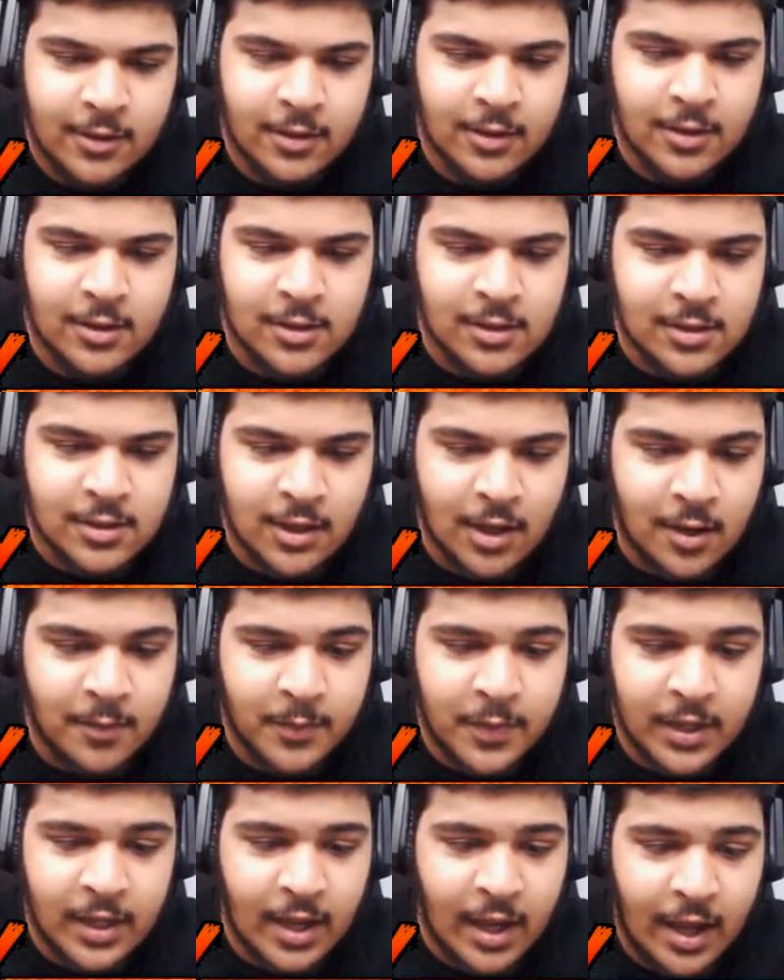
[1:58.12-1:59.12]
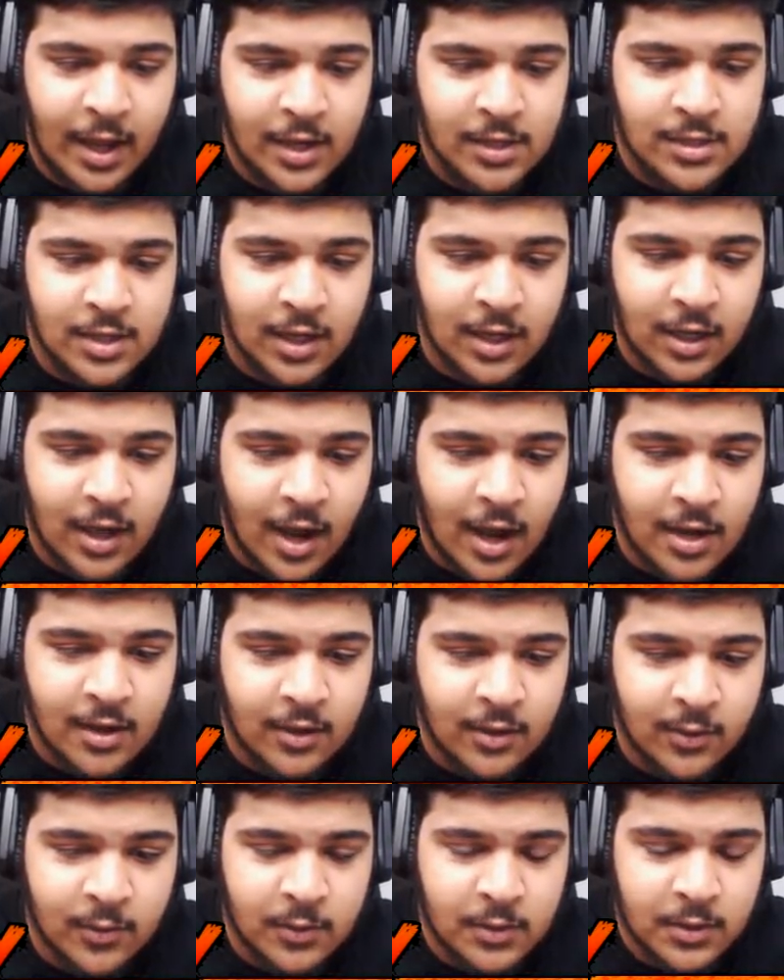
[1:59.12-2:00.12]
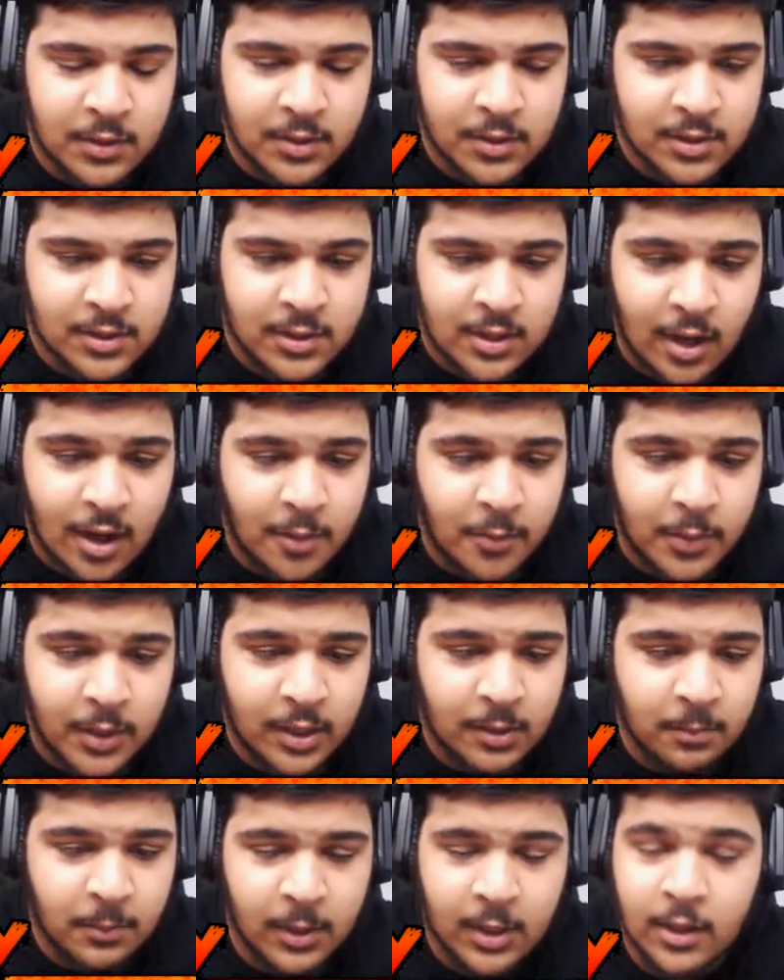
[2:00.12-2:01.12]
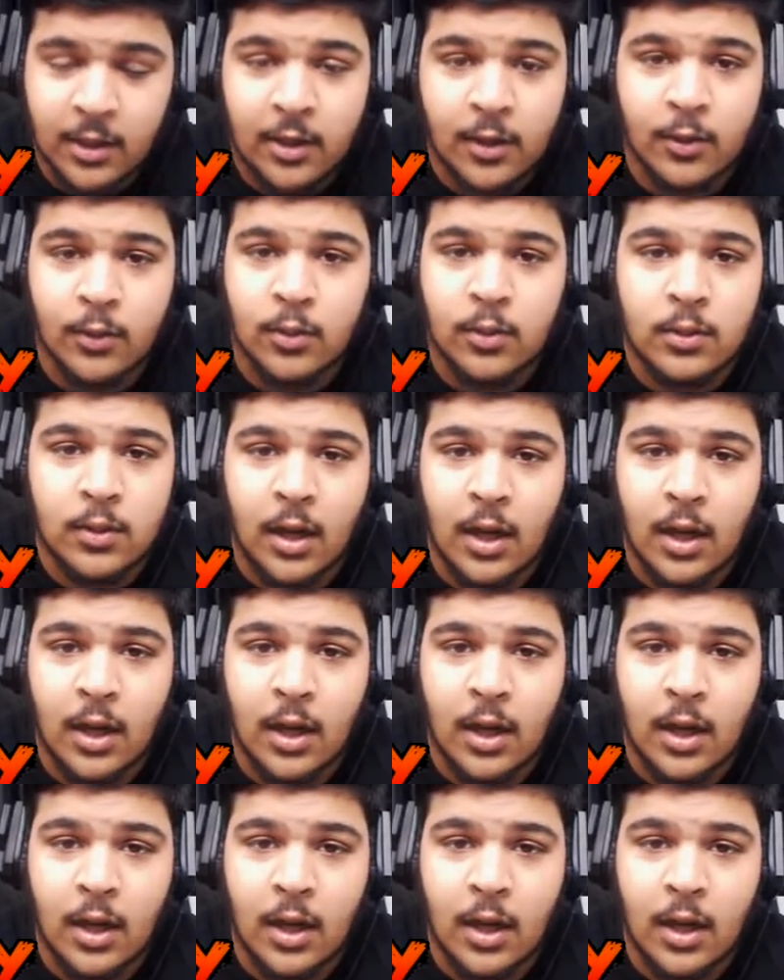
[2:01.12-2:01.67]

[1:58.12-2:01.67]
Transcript: You just can't beat AJ, can you? You just can't beat me. No,